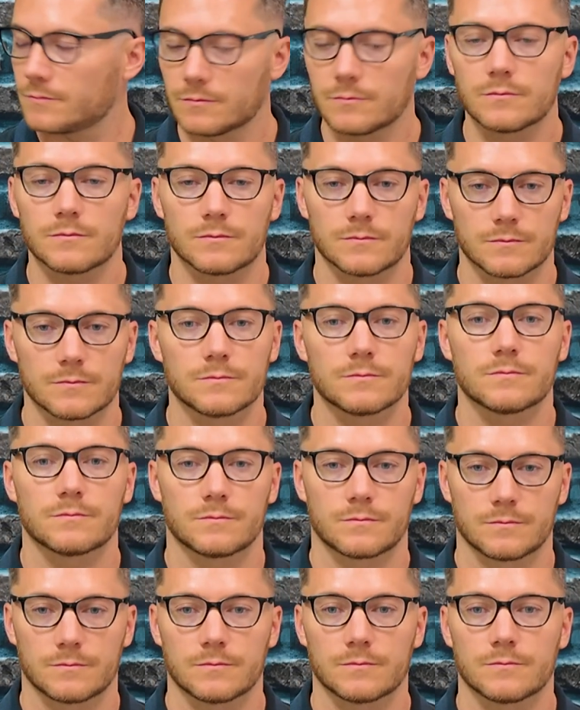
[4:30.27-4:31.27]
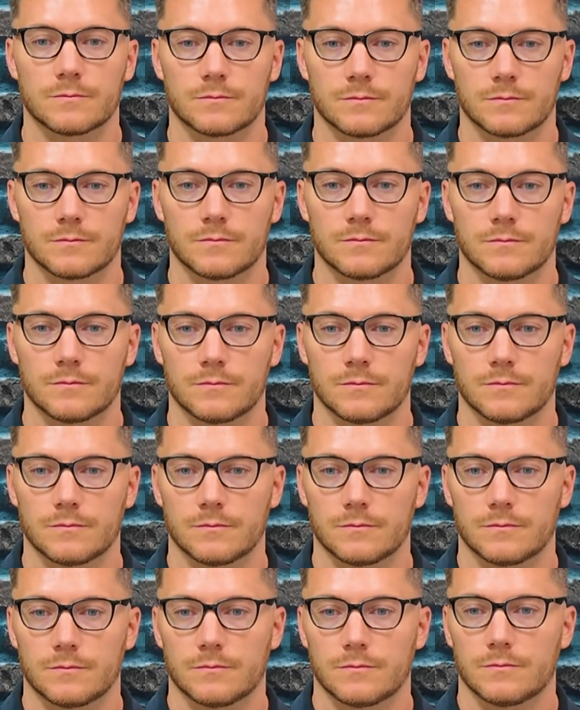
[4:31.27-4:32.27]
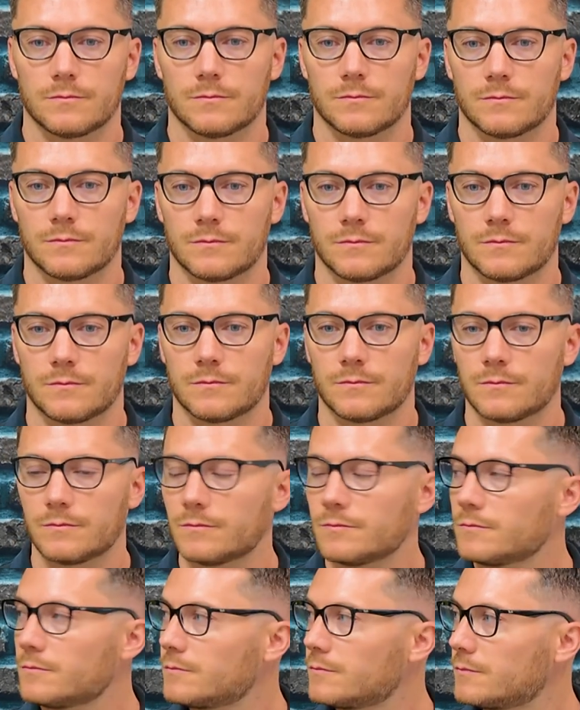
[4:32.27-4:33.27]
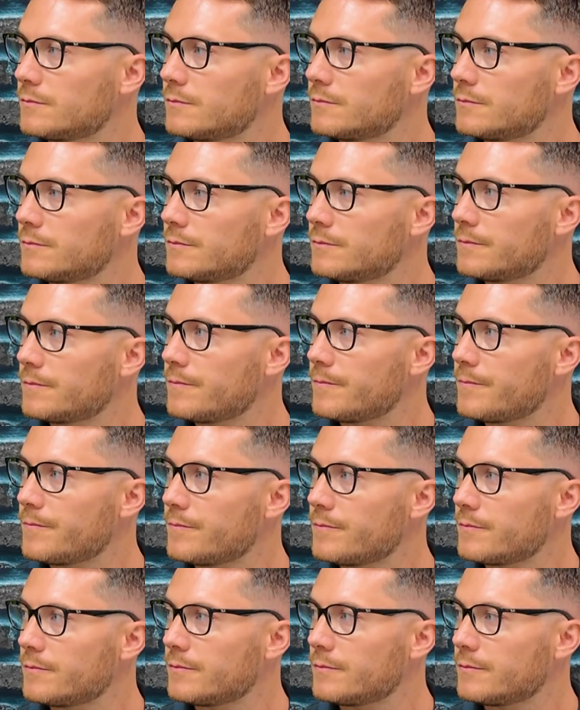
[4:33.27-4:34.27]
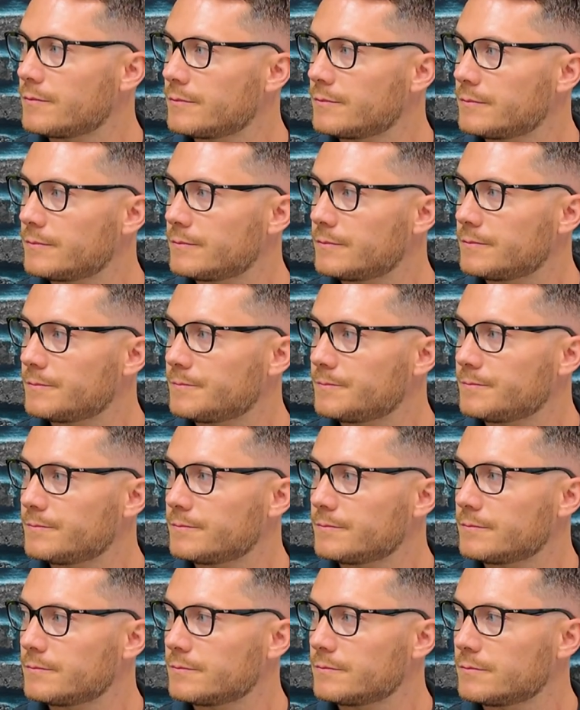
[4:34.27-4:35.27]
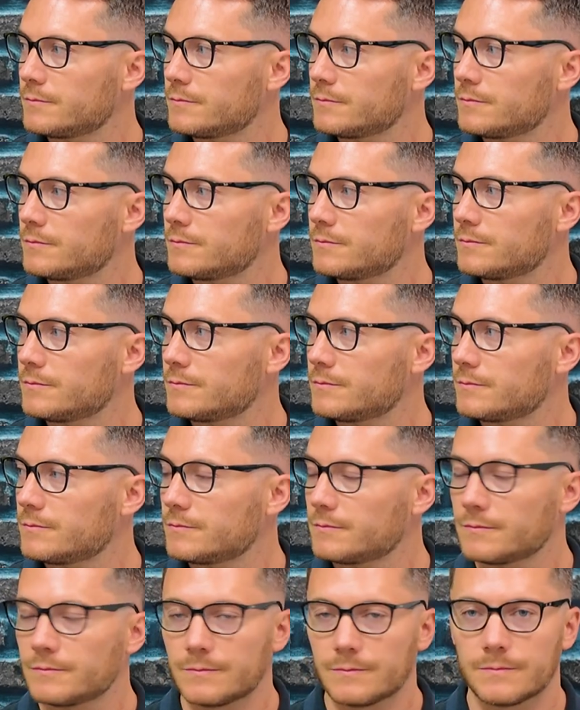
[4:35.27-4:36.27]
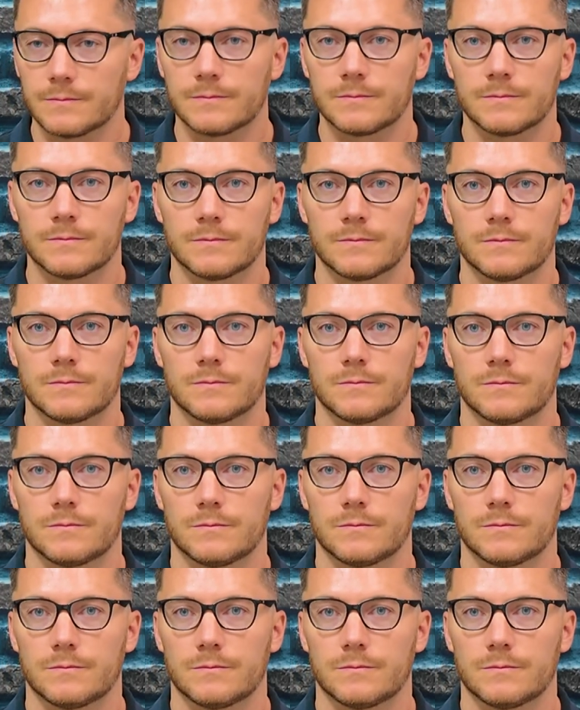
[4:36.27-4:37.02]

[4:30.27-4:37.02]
(not speaking)